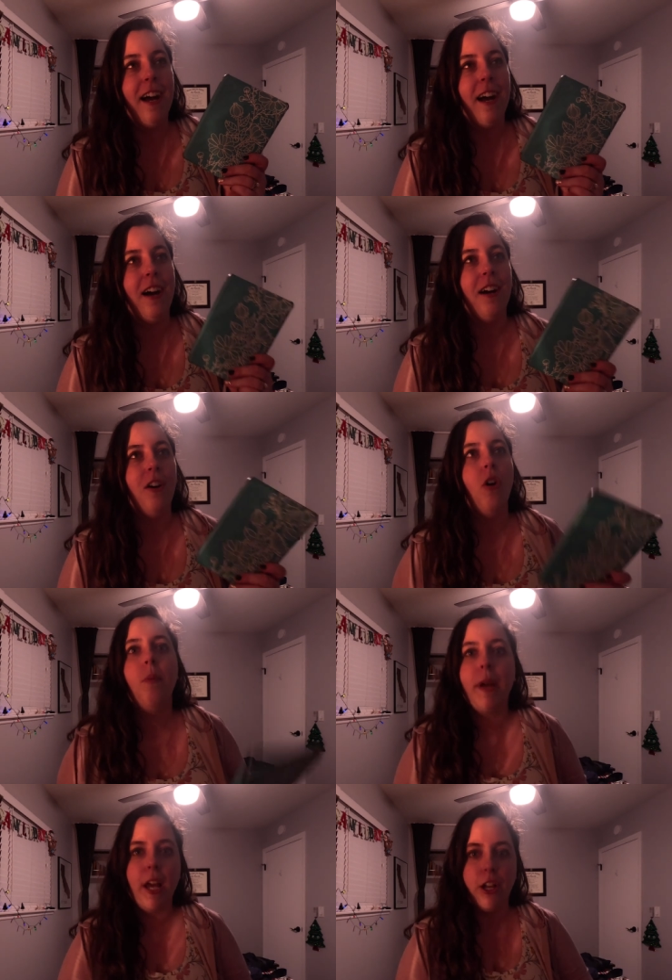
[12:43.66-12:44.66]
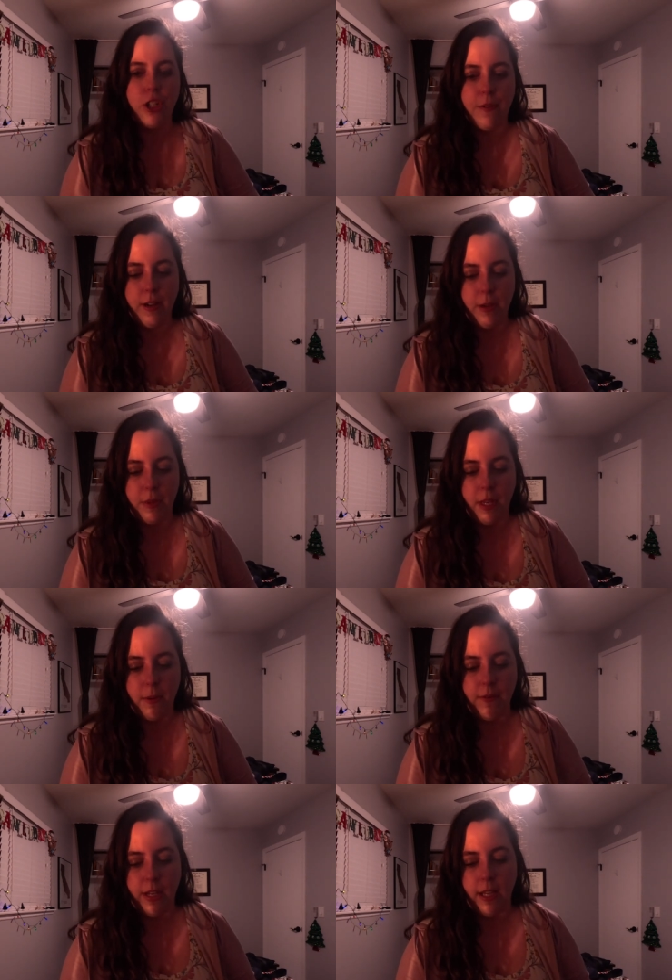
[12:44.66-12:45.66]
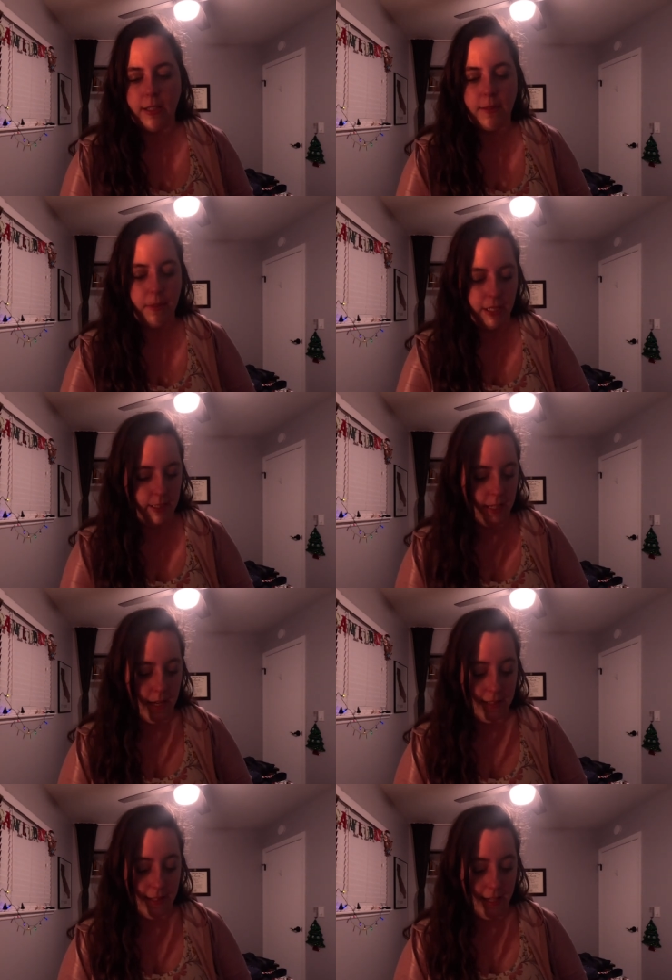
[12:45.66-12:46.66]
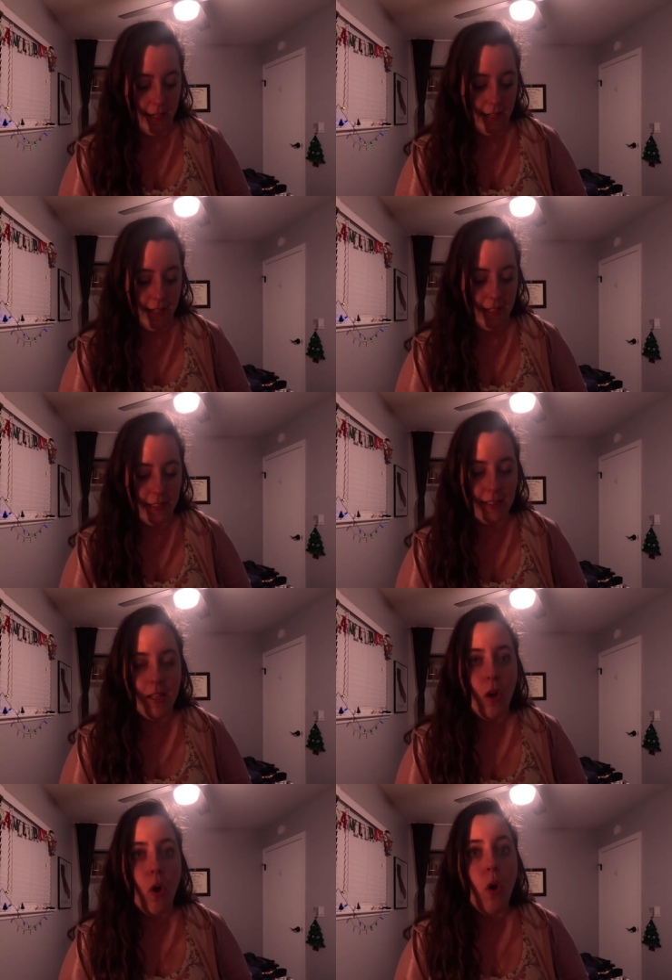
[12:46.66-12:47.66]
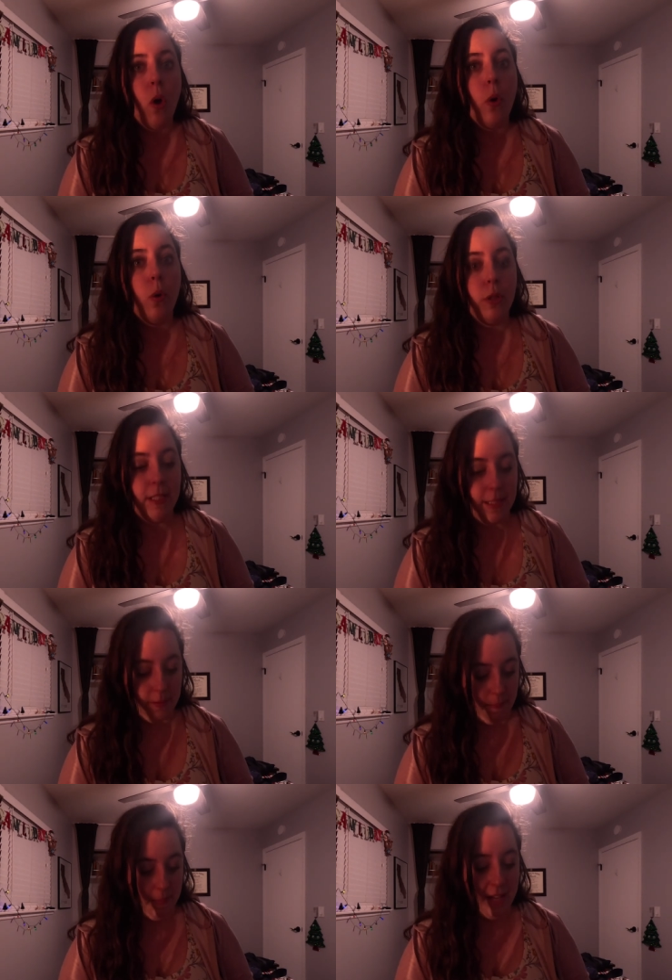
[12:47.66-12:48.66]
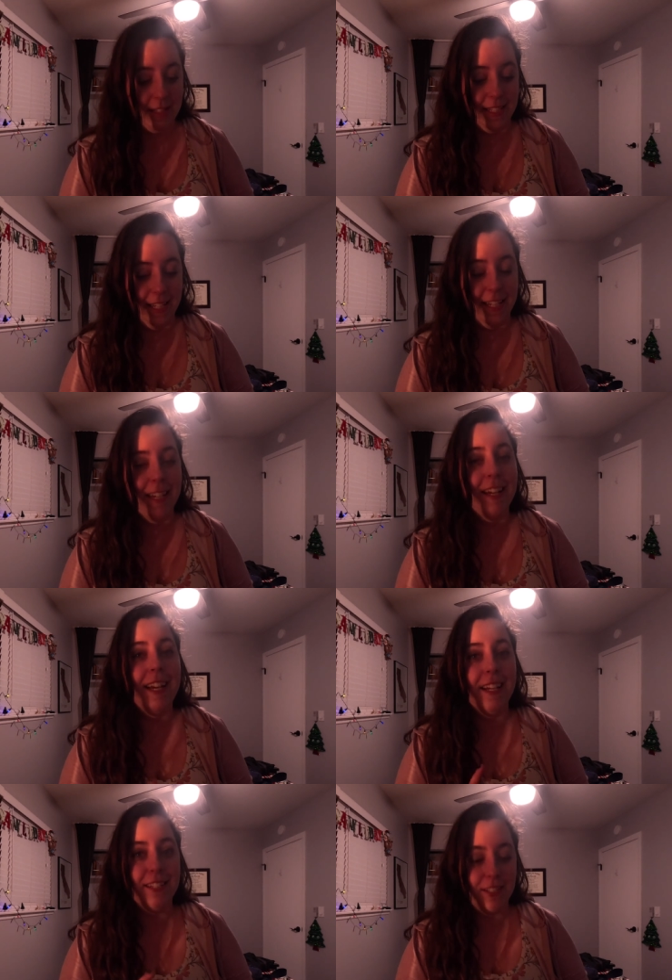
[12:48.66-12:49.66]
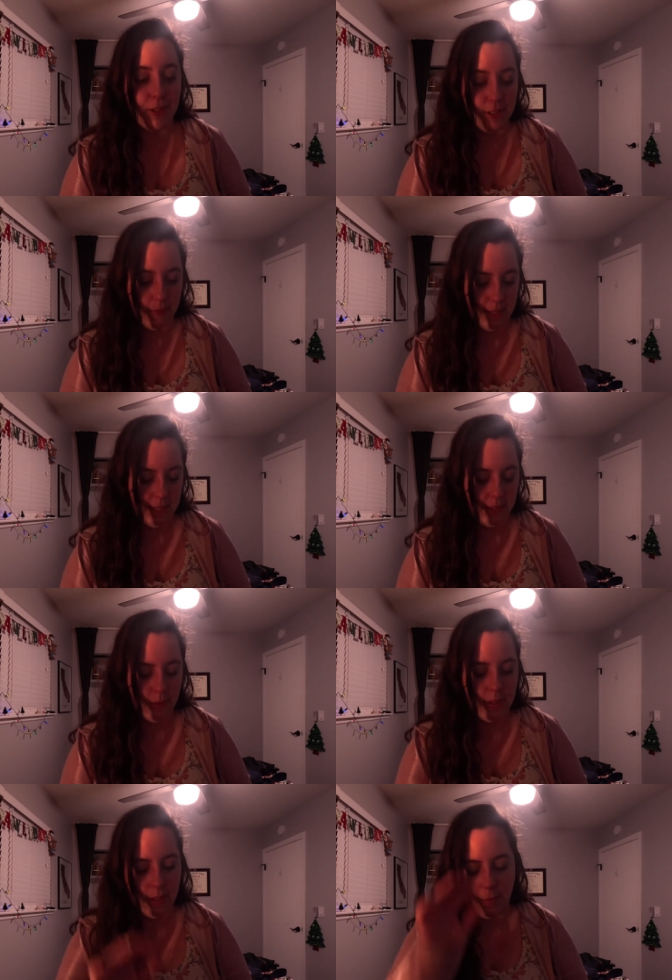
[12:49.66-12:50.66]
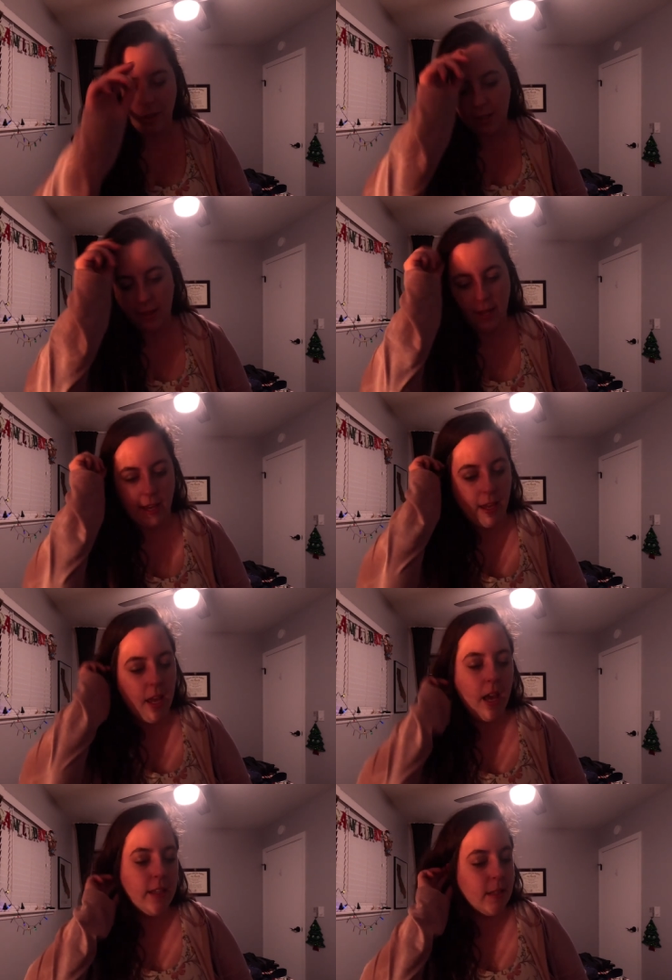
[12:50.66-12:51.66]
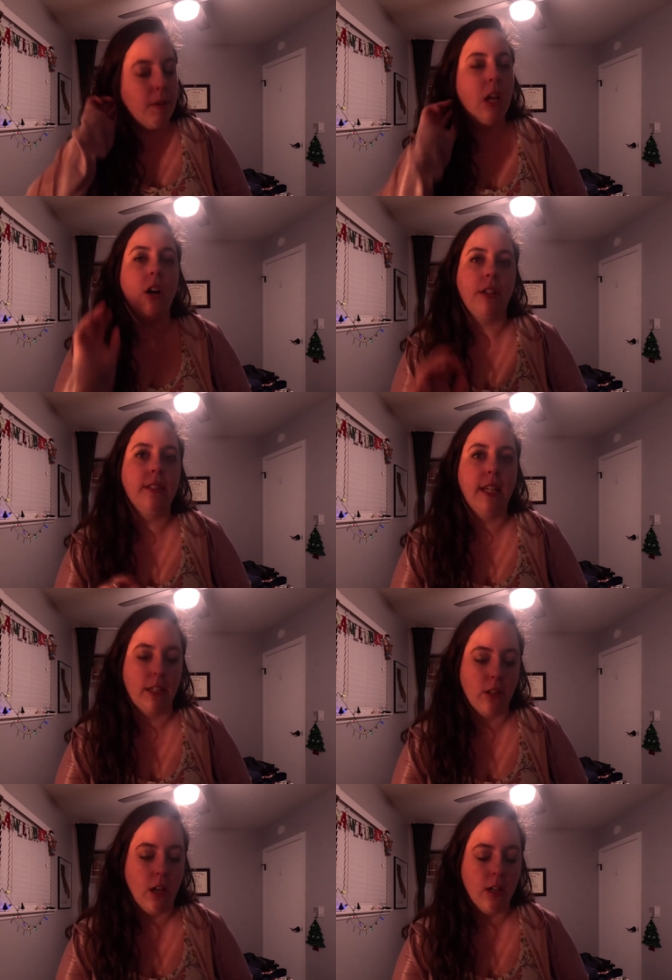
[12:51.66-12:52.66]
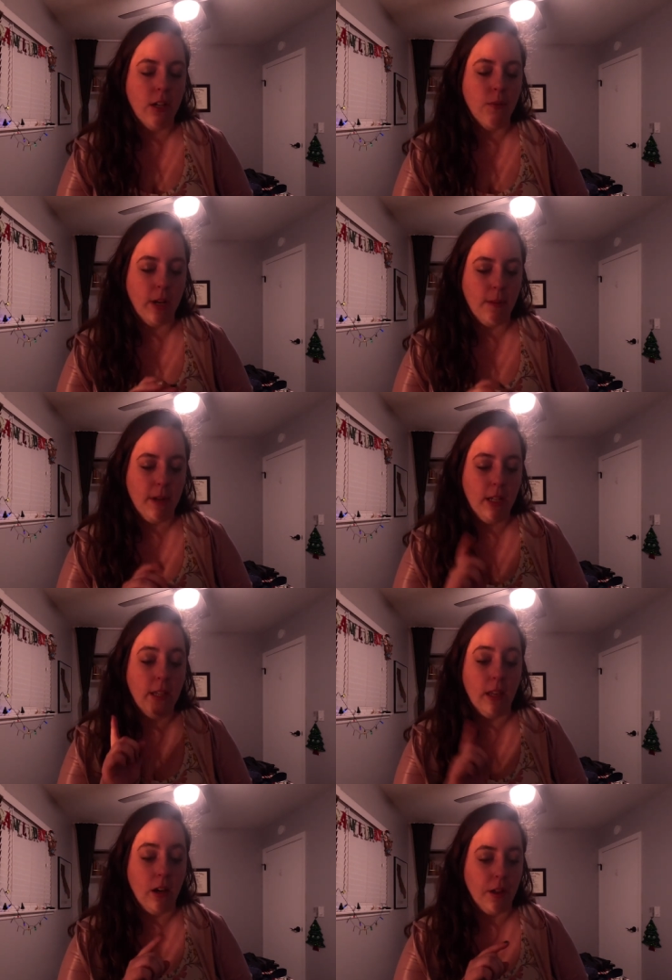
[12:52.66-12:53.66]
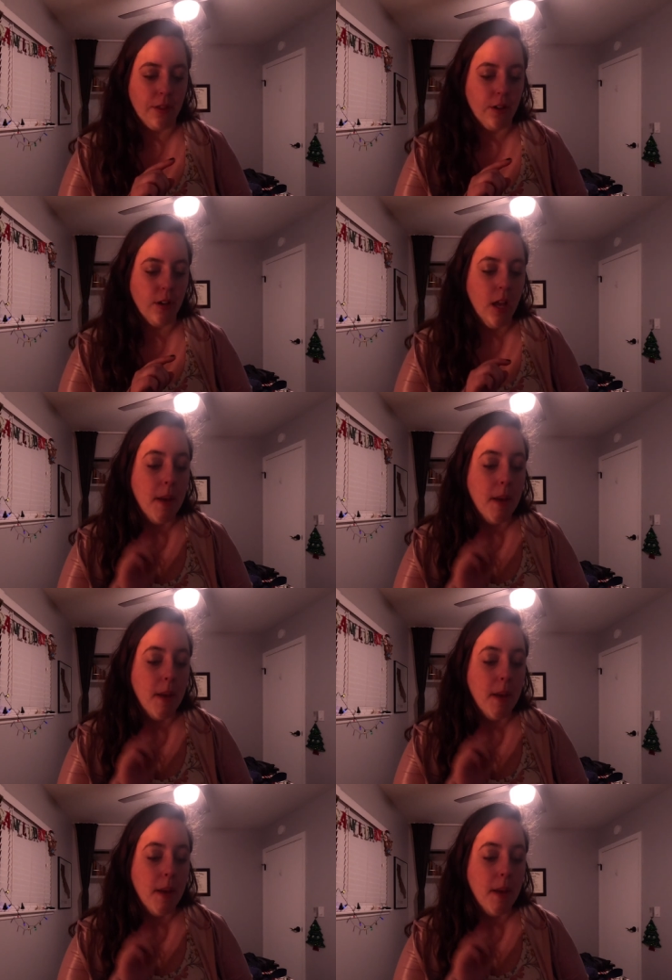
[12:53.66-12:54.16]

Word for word: uh, oh my gosh, I forget what the name of it is, but guys, it is spicy. It is so spicy. So it's the book that somebody on TikTok recommended. The author,